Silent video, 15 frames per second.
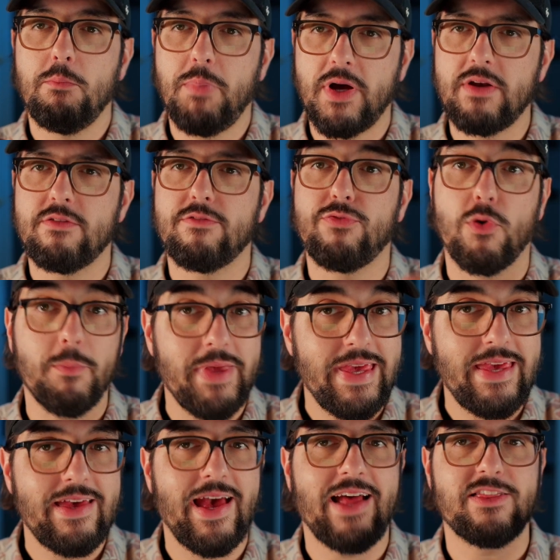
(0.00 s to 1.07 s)
But for
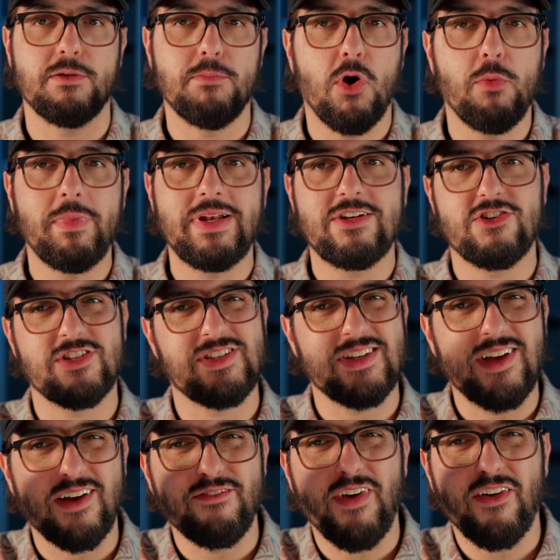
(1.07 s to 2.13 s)
me, at the moment, just
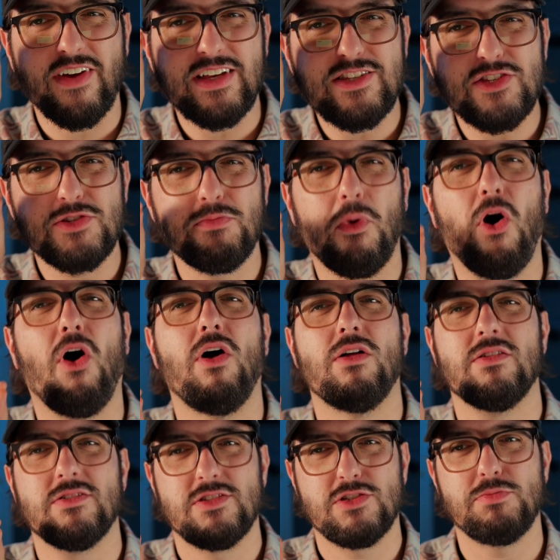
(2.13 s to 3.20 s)
a very
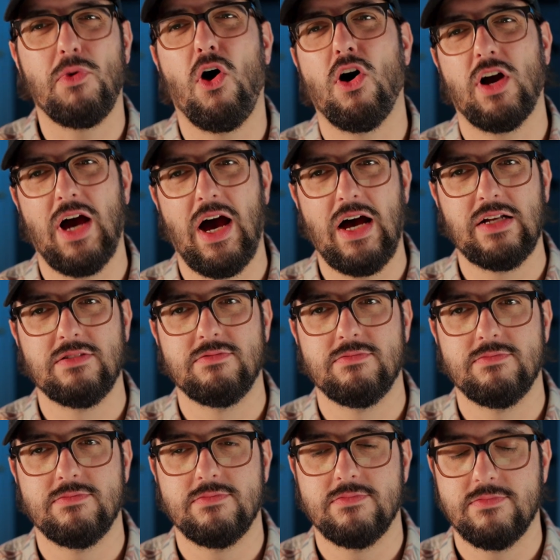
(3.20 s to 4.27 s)
small con.
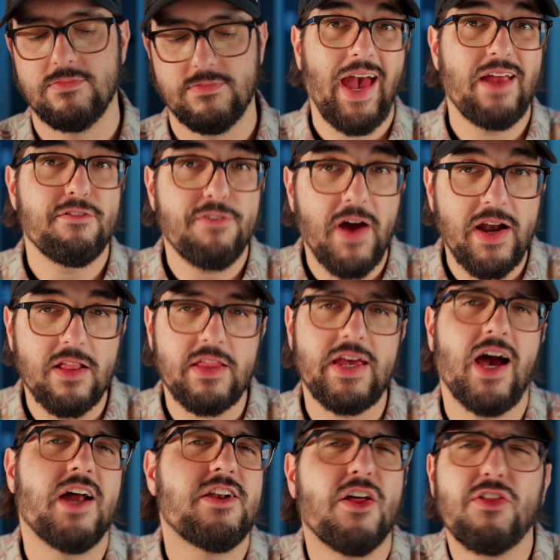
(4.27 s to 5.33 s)
And finally,
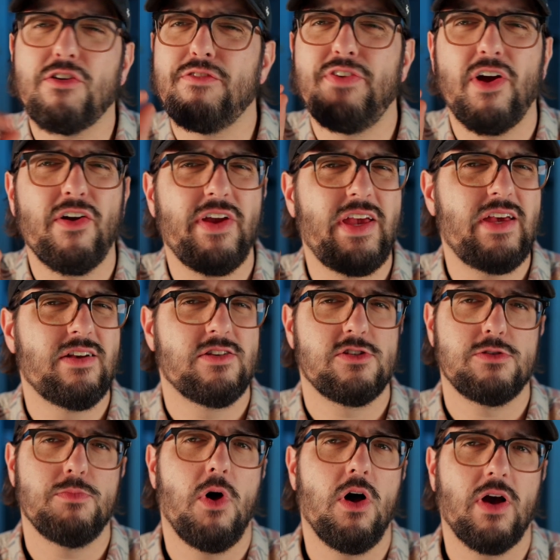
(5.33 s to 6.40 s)
another very
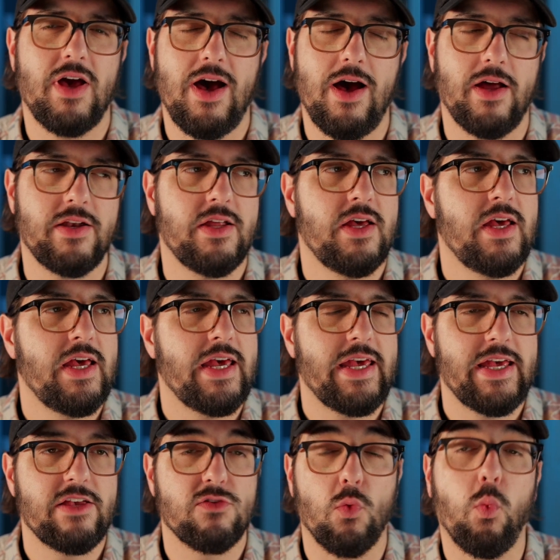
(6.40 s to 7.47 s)
small con
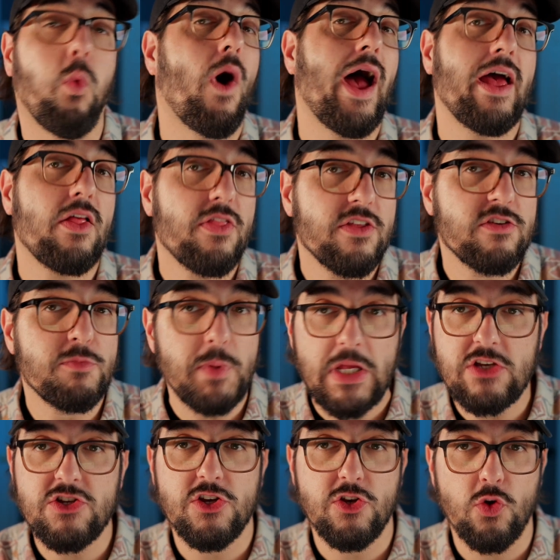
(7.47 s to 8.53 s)
is while the
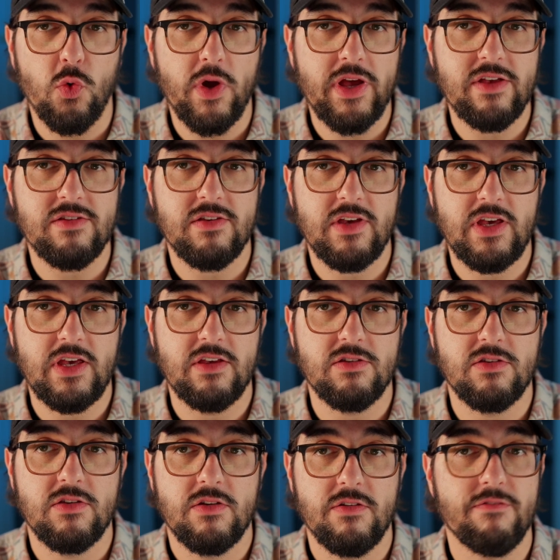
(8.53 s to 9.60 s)
speech and noise
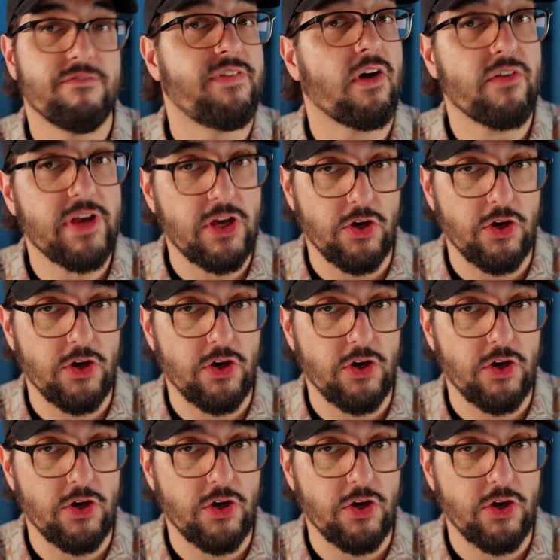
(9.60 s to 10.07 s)
is very